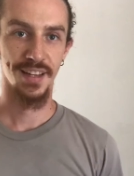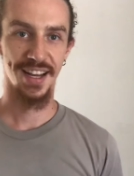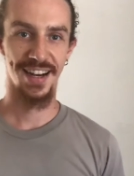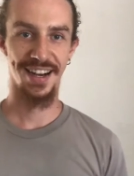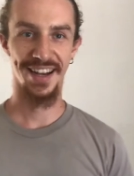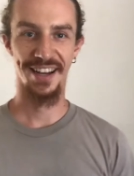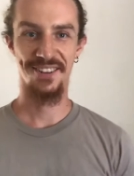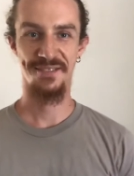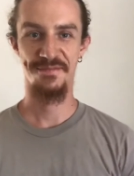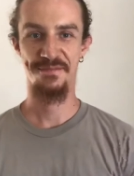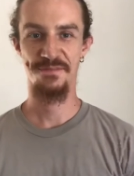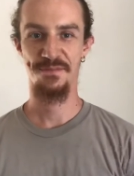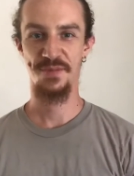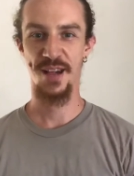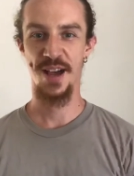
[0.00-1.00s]
Hi,
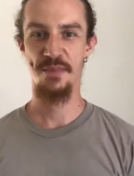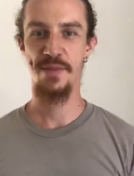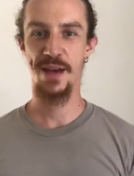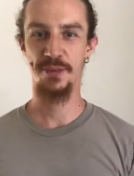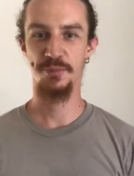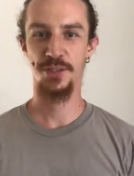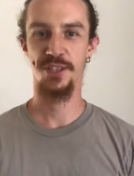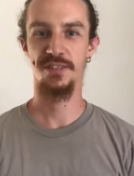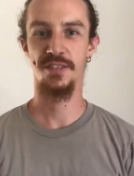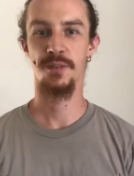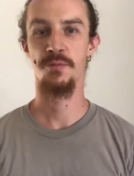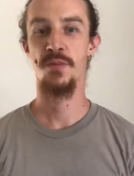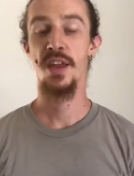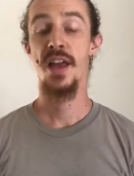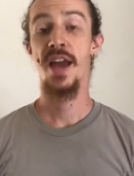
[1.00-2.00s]
I'm Adam Shiva,
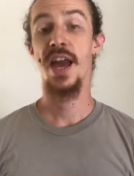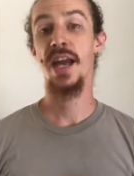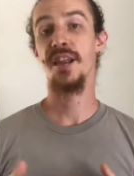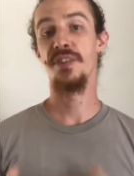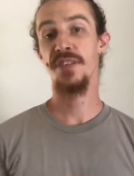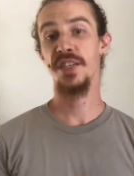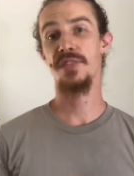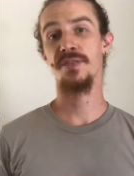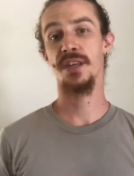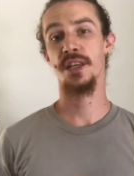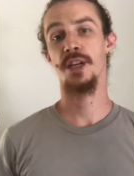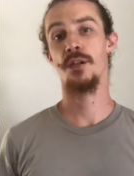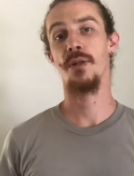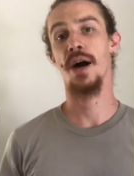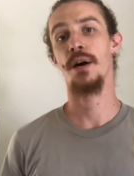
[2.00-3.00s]
and in this
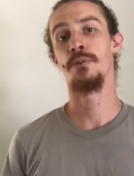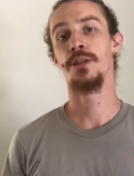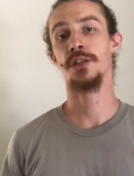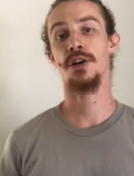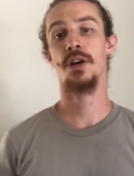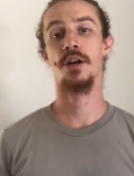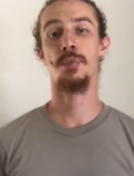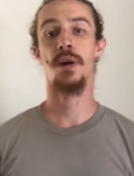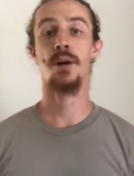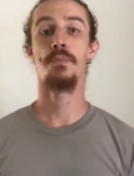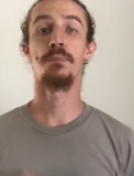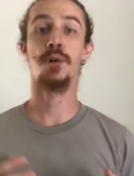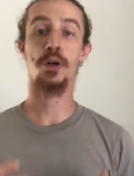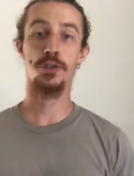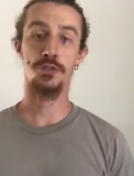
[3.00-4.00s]
video I want to talk
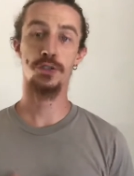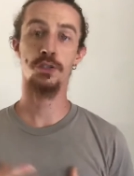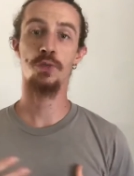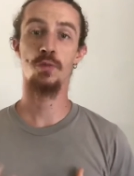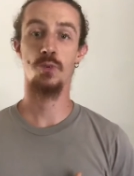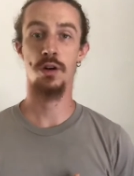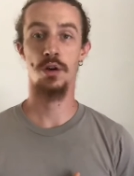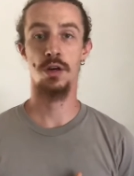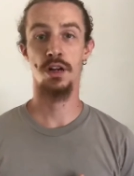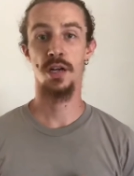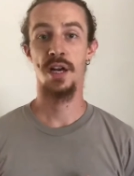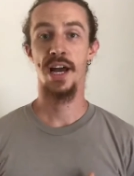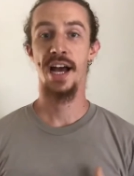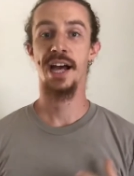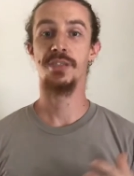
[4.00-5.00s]
about personal work
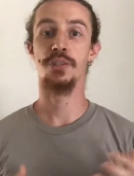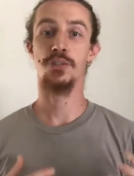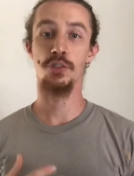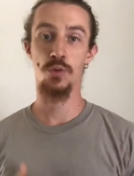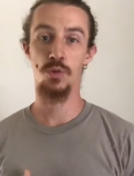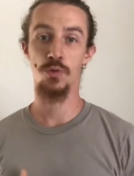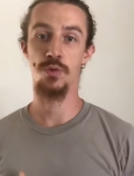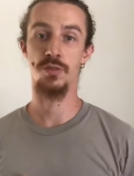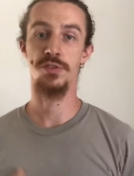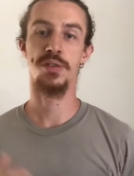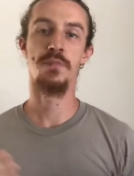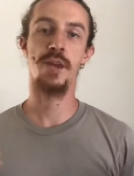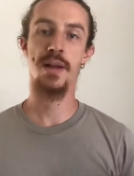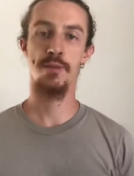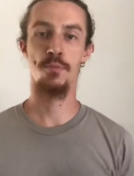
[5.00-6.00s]
as a tool to
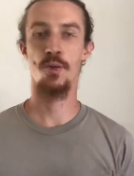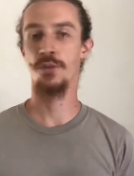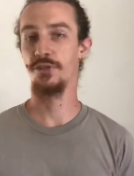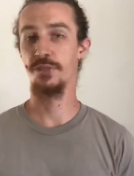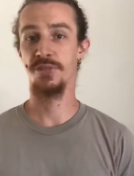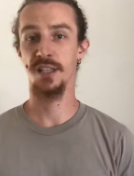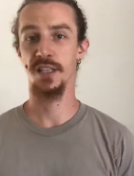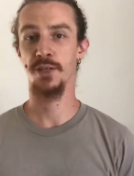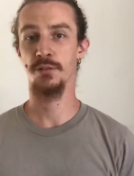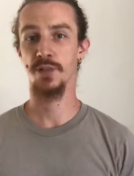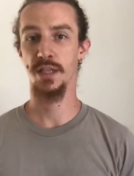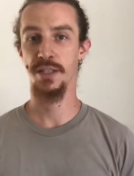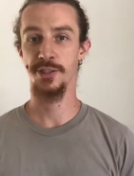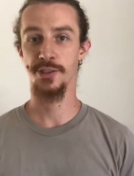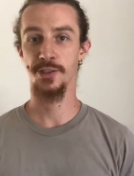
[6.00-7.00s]
make more fulfilling
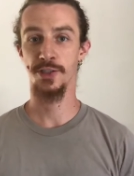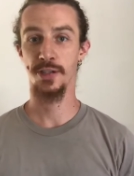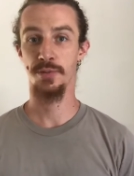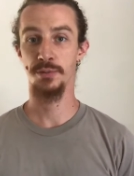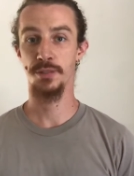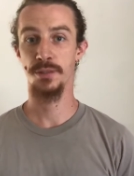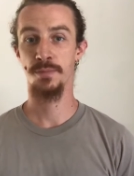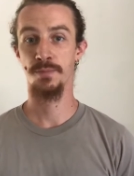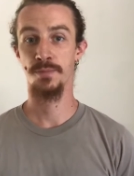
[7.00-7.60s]
relationships.